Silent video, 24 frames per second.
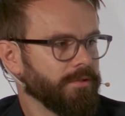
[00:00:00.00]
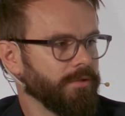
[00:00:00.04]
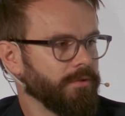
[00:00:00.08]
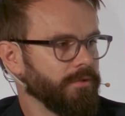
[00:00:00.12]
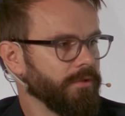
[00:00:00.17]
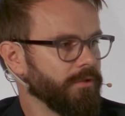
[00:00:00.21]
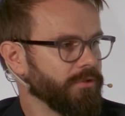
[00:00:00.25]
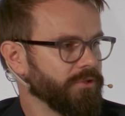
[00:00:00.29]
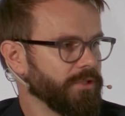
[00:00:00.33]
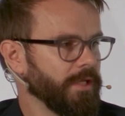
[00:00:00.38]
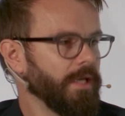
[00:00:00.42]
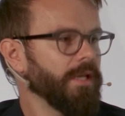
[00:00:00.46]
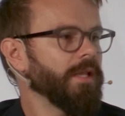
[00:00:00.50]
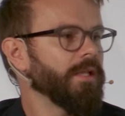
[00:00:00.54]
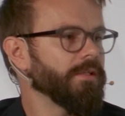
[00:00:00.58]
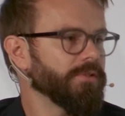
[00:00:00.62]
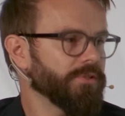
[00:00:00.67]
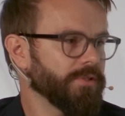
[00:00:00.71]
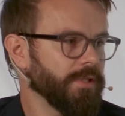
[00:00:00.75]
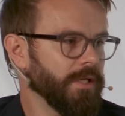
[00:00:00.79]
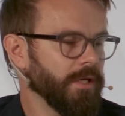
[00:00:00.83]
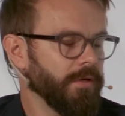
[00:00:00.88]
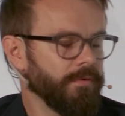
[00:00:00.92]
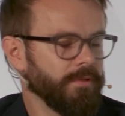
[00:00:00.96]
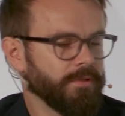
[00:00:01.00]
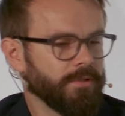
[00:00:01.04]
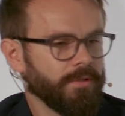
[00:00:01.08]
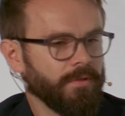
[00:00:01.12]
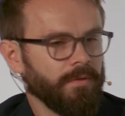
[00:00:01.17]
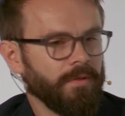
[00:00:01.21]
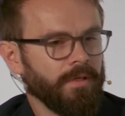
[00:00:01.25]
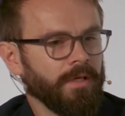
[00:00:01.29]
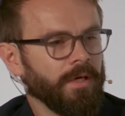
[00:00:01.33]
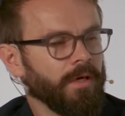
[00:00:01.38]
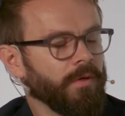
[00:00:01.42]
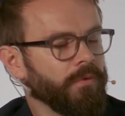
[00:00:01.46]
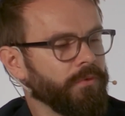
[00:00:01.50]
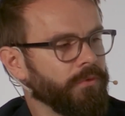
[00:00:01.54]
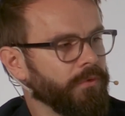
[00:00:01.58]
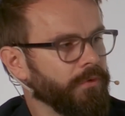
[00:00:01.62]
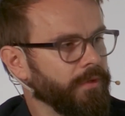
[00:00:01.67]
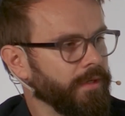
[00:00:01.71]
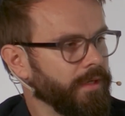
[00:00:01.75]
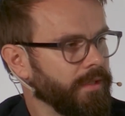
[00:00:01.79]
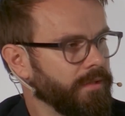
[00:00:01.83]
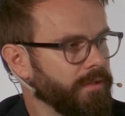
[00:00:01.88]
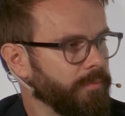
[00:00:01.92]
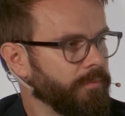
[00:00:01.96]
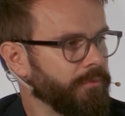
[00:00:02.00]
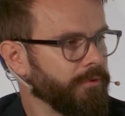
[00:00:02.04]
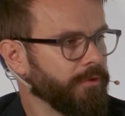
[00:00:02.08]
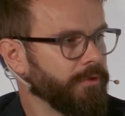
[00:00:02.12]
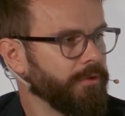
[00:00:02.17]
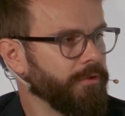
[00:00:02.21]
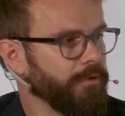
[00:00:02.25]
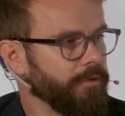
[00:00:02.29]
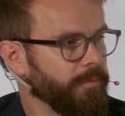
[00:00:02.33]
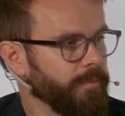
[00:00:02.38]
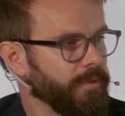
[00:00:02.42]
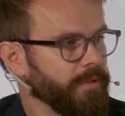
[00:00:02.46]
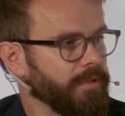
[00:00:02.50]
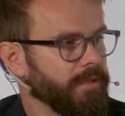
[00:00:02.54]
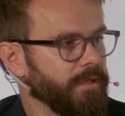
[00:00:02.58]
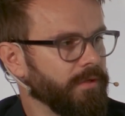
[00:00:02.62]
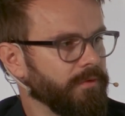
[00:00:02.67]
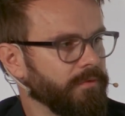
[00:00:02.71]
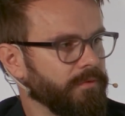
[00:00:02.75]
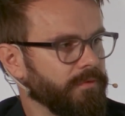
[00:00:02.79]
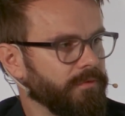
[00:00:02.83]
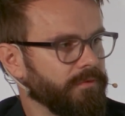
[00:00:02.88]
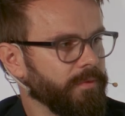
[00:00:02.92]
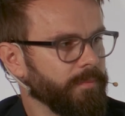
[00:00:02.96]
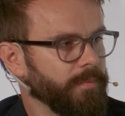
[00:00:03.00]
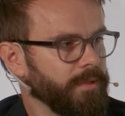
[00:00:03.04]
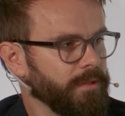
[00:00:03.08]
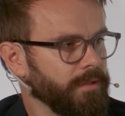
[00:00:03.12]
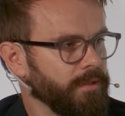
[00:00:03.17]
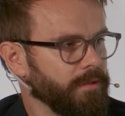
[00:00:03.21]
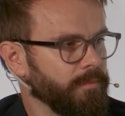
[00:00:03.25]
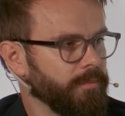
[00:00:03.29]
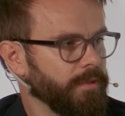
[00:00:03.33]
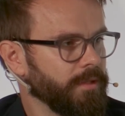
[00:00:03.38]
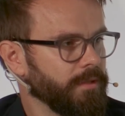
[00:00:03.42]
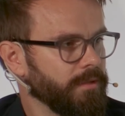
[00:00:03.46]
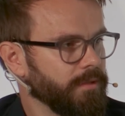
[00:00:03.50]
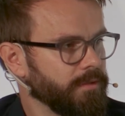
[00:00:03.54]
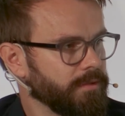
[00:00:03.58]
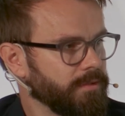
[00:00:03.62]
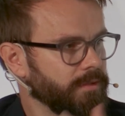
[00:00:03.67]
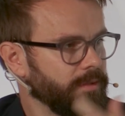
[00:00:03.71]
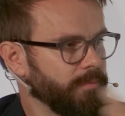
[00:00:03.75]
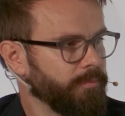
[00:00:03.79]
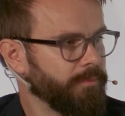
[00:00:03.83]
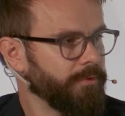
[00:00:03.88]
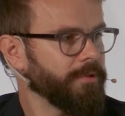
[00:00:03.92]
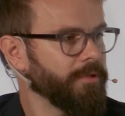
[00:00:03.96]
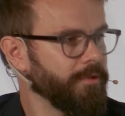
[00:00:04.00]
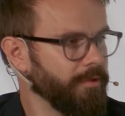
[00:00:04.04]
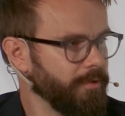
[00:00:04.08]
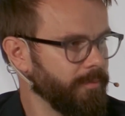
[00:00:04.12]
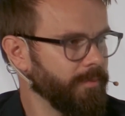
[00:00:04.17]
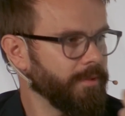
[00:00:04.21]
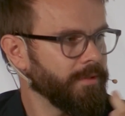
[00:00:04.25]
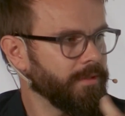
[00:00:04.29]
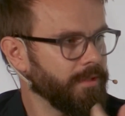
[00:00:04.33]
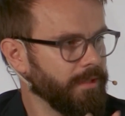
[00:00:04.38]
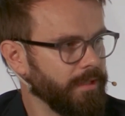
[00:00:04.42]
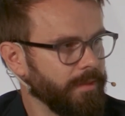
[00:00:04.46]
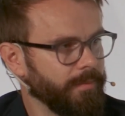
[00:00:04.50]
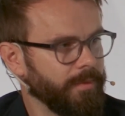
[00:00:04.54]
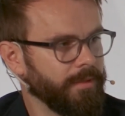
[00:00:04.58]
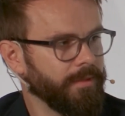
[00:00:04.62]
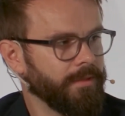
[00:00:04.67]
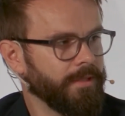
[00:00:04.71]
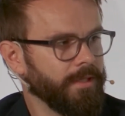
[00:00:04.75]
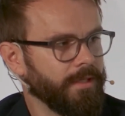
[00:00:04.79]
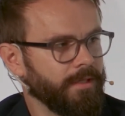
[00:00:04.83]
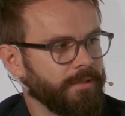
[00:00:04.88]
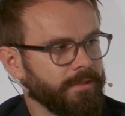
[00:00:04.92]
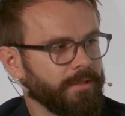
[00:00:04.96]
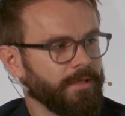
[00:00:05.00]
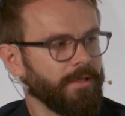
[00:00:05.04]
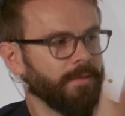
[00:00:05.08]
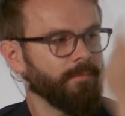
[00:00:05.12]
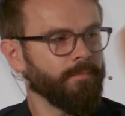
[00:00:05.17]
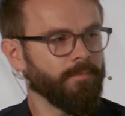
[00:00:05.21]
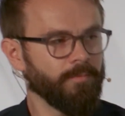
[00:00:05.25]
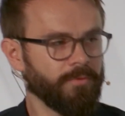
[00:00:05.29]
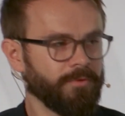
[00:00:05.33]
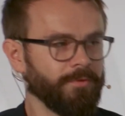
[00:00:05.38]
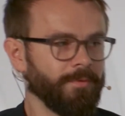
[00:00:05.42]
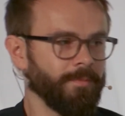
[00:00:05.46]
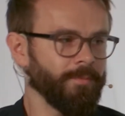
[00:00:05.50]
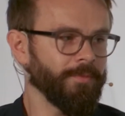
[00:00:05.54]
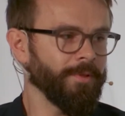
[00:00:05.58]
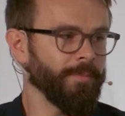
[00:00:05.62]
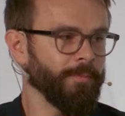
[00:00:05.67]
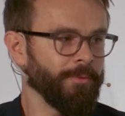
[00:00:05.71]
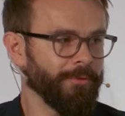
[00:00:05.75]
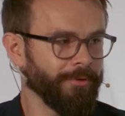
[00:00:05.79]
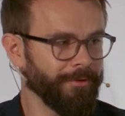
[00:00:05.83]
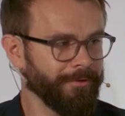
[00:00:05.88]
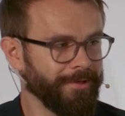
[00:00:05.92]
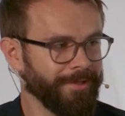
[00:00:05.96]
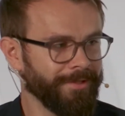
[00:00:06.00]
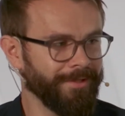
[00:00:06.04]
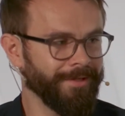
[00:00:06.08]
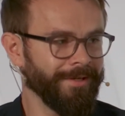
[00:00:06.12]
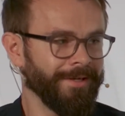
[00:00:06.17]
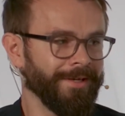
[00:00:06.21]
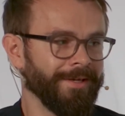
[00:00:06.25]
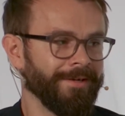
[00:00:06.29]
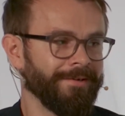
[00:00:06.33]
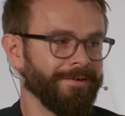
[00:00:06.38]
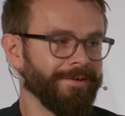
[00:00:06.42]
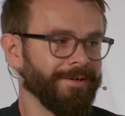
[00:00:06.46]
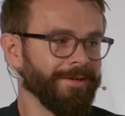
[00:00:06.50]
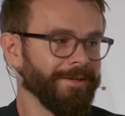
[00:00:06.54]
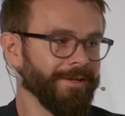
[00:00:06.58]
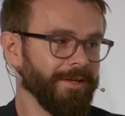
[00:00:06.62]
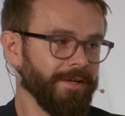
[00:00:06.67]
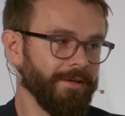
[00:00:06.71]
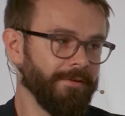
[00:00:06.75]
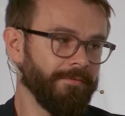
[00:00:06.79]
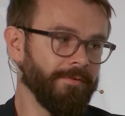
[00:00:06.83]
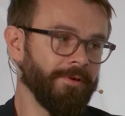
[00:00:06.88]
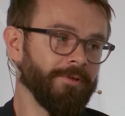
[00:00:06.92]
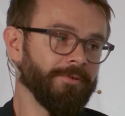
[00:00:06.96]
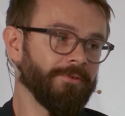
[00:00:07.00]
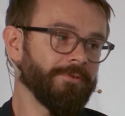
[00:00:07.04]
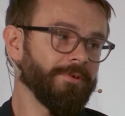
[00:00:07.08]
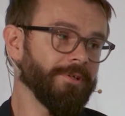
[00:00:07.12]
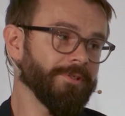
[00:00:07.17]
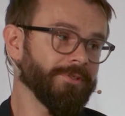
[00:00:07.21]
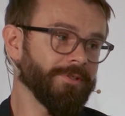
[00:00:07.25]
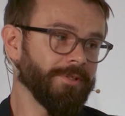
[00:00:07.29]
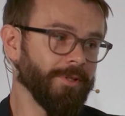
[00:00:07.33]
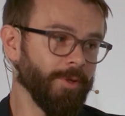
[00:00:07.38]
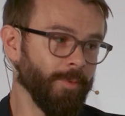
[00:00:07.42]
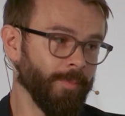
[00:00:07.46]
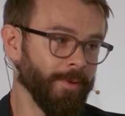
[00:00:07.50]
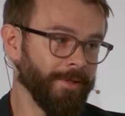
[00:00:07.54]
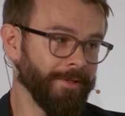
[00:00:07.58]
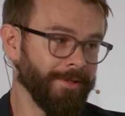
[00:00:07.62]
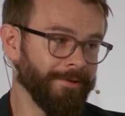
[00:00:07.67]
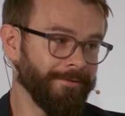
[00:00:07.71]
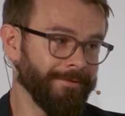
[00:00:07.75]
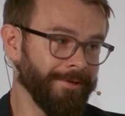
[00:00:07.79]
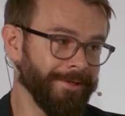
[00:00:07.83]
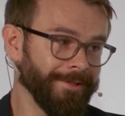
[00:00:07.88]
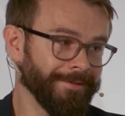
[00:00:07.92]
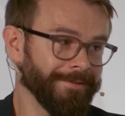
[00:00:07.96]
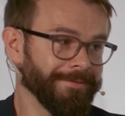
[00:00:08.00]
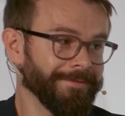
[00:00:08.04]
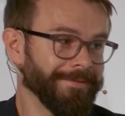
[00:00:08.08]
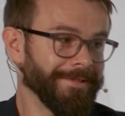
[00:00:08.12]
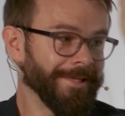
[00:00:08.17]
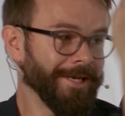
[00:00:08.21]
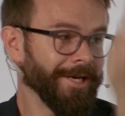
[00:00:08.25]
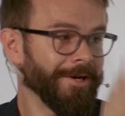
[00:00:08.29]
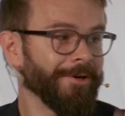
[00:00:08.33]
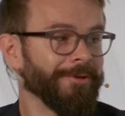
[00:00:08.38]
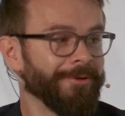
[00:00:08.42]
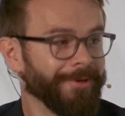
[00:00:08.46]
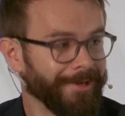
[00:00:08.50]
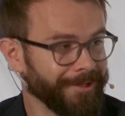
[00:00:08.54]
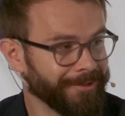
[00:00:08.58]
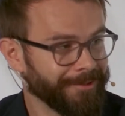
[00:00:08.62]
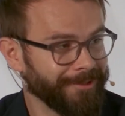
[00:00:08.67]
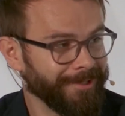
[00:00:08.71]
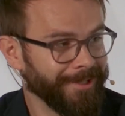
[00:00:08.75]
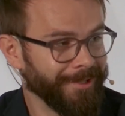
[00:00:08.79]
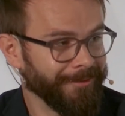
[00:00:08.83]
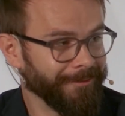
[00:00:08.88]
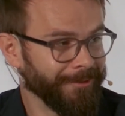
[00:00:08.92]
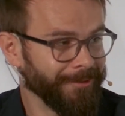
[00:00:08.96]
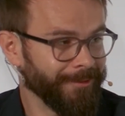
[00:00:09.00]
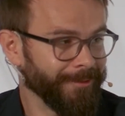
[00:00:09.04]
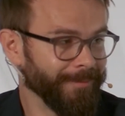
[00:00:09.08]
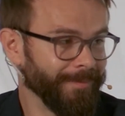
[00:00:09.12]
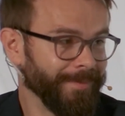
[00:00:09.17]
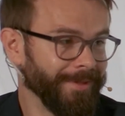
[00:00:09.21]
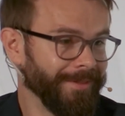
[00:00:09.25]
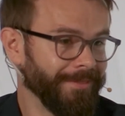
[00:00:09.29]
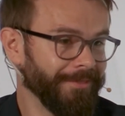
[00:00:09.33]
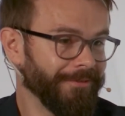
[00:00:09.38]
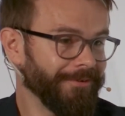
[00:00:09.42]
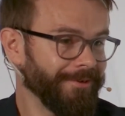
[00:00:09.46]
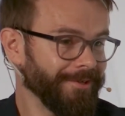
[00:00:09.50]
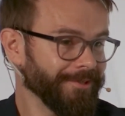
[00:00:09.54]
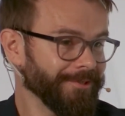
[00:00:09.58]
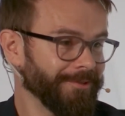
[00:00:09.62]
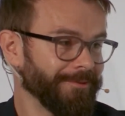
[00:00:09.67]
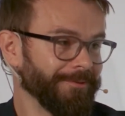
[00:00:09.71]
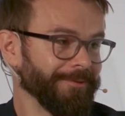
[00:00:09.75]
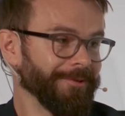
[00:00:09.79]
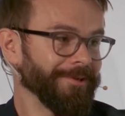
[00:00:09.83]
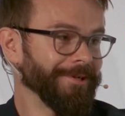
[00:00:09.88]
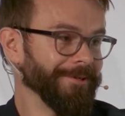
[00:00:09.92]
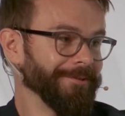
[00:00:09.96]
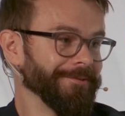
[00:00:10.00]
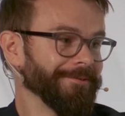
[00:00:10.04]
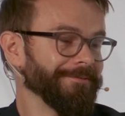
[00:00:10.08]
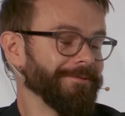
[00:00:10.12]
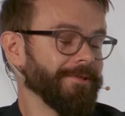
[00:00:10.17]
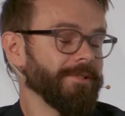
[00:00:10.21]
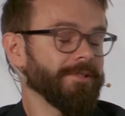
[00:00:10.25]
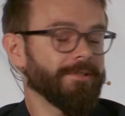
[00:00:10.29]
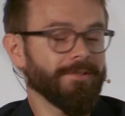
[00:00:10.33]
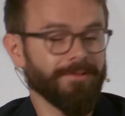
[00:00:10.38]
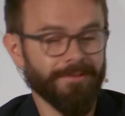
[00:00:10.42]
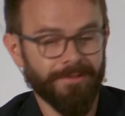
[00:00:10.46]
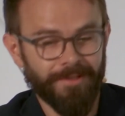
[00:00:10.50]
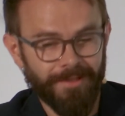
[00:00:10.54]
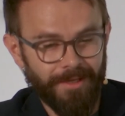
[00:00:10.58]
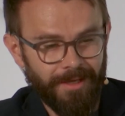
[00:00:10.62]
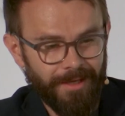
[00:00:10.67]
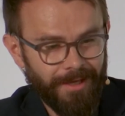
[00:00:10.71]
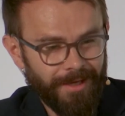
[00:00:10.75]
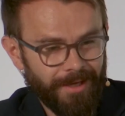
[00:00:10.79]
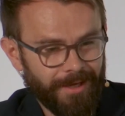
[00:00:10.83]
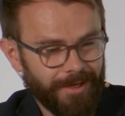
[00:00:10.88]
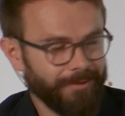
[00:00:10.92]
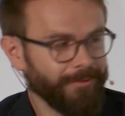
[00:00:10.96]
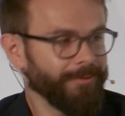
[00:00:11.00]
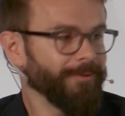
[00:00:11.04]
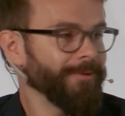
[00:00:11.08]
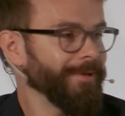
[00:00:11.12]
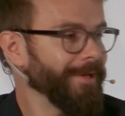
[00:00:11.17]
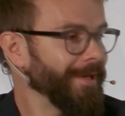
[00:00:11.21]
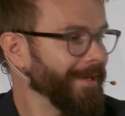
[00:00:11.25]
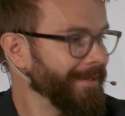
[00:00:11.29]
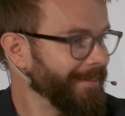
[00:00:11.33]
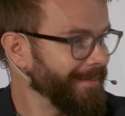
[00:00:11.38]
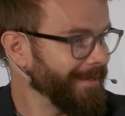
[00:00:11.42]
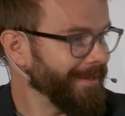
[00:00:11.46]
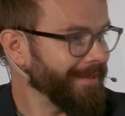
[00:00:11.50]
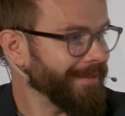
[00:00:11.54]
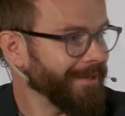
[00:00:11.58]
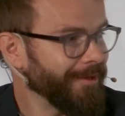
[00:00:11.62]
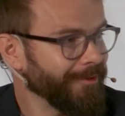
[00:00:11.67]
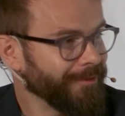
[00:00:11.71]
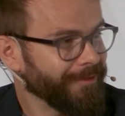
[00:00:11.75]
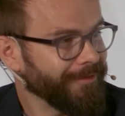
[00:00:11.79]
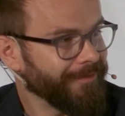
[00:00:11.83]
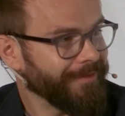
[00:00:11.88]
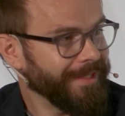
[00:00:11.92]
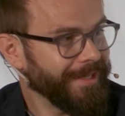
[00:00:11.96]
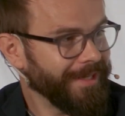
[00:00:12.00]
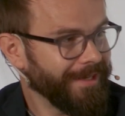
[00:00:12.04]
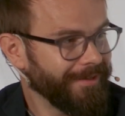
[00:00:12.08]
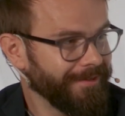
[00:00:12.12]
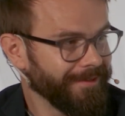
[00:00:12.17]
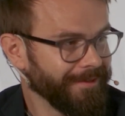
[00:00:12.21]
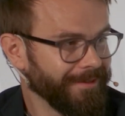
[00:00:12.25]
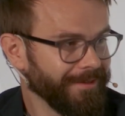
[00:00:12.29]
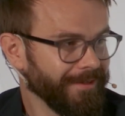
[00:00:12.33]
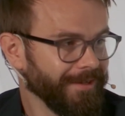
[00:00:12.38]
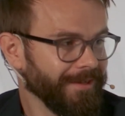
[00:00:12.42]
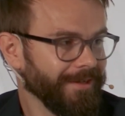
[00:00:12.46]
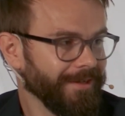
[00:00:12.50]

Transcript: So your challenge now is only how do you get the procurement out of the middle, because the procurement element there comes from the bureaucratic era where you trust nobody, right? Now you actually want to build trust through code, right? So how do you get that out of there?